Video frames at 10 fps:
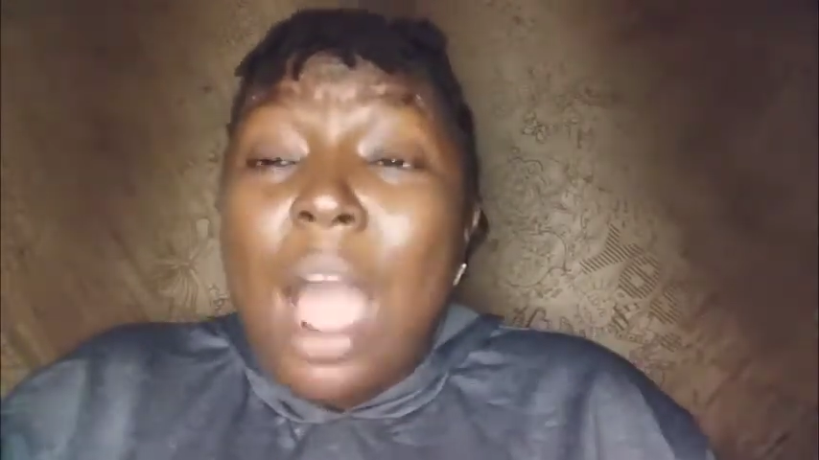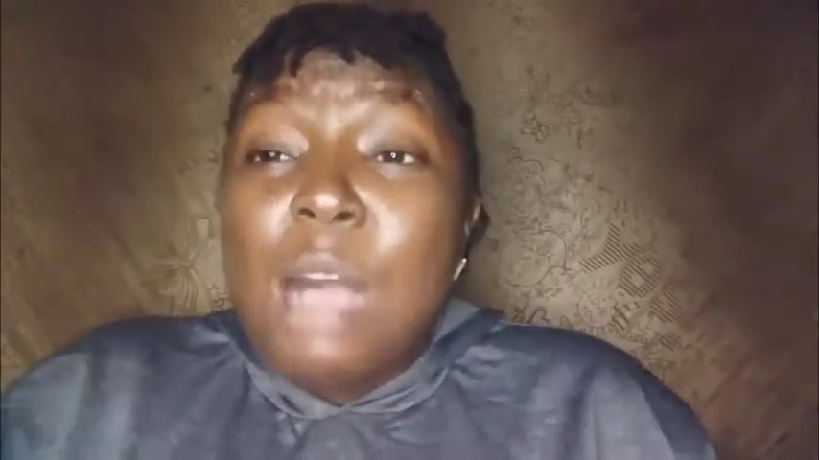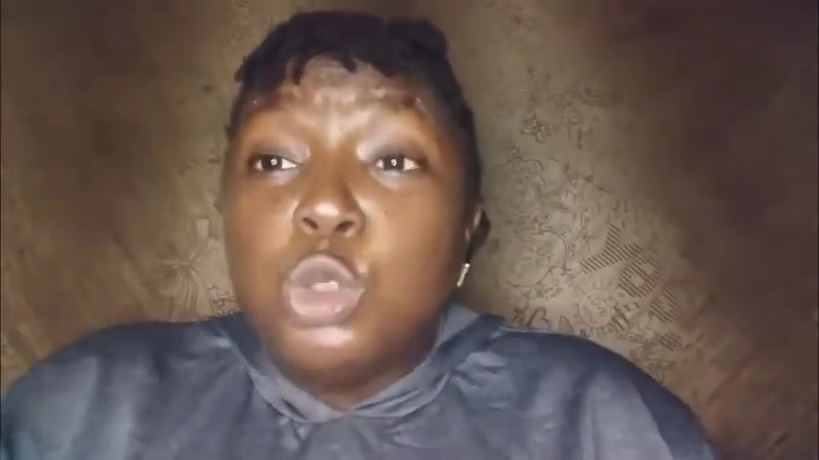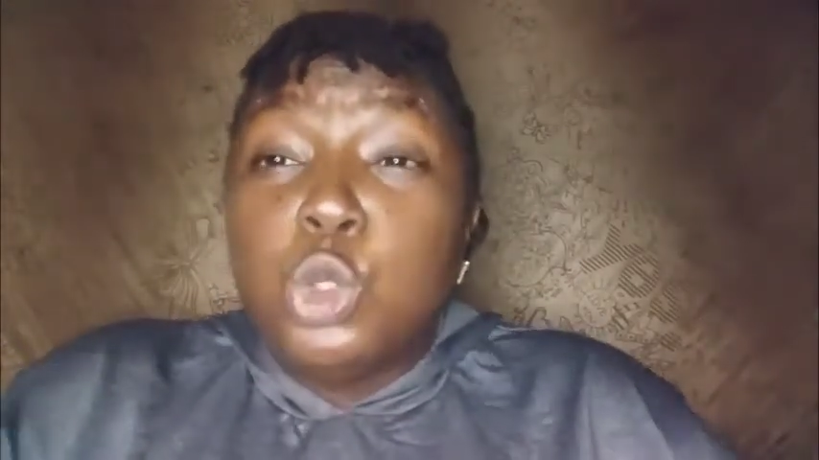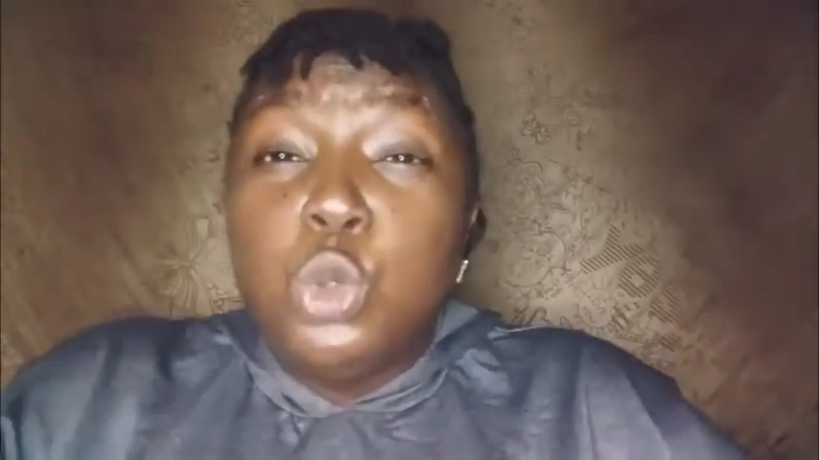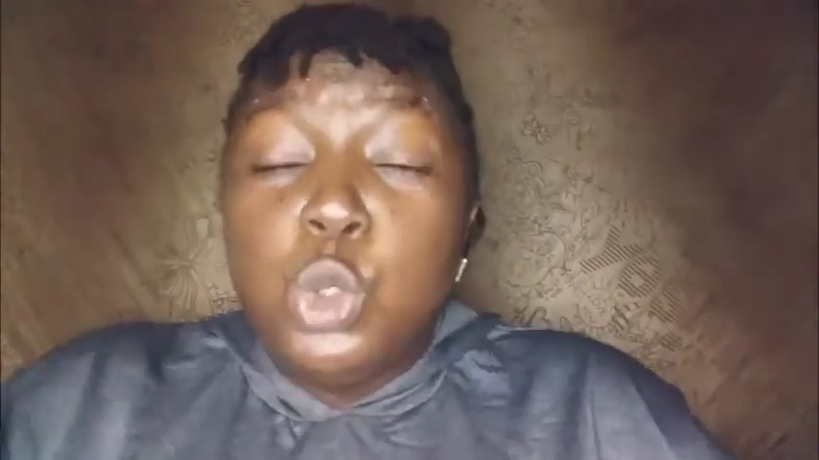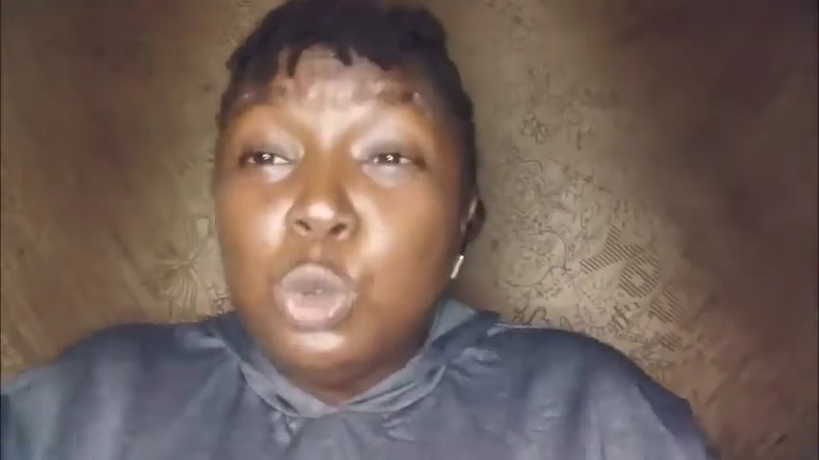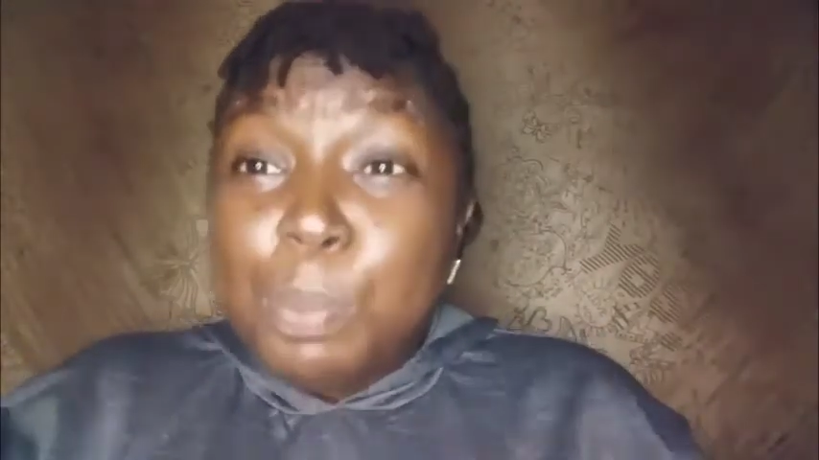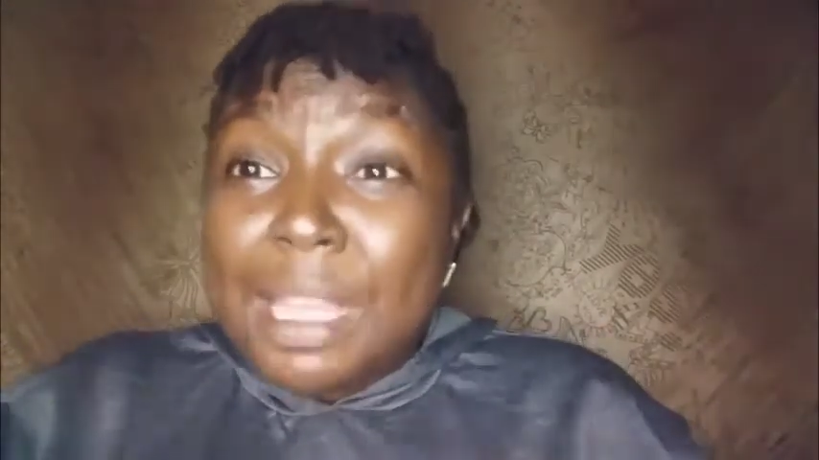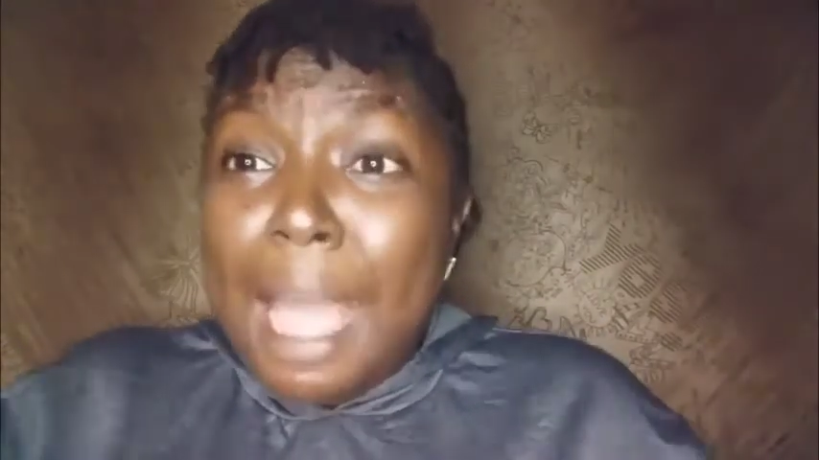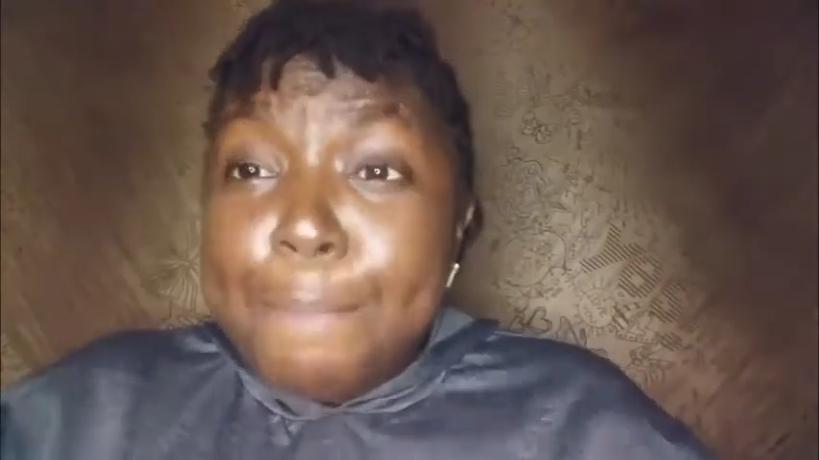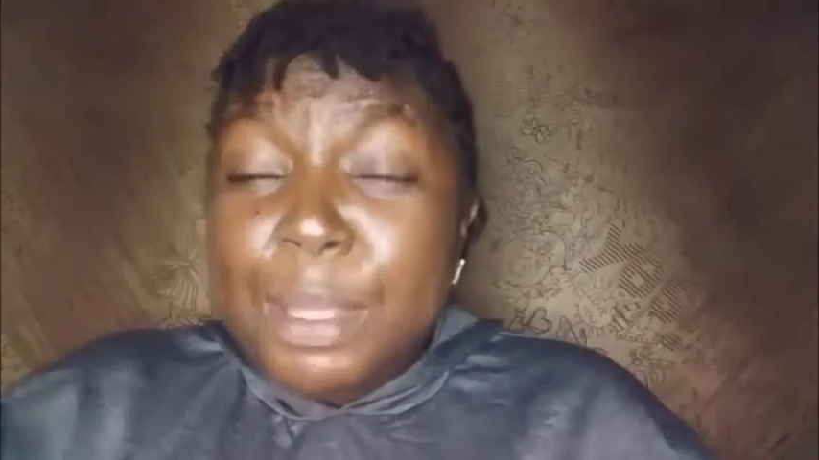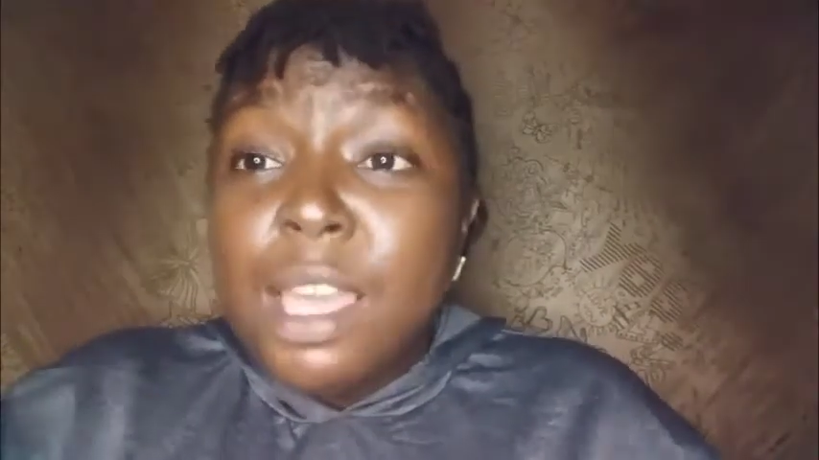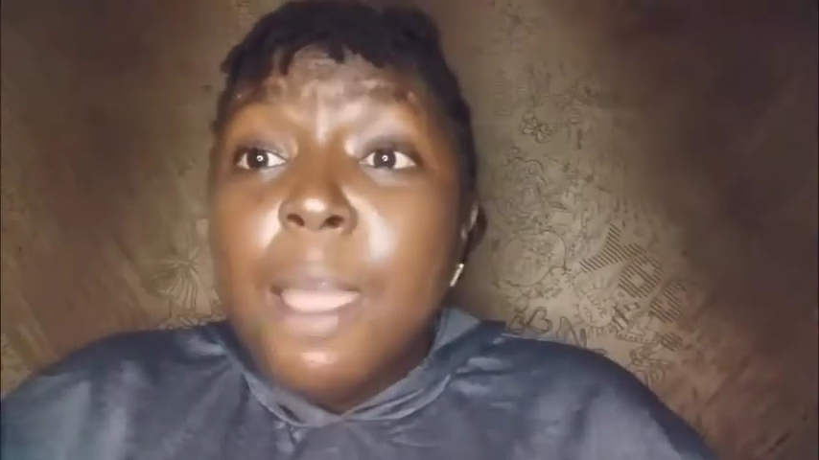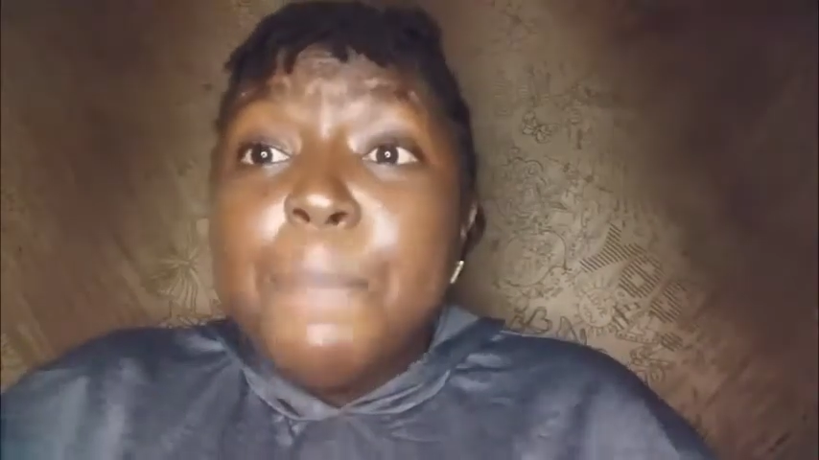house, you should be happy,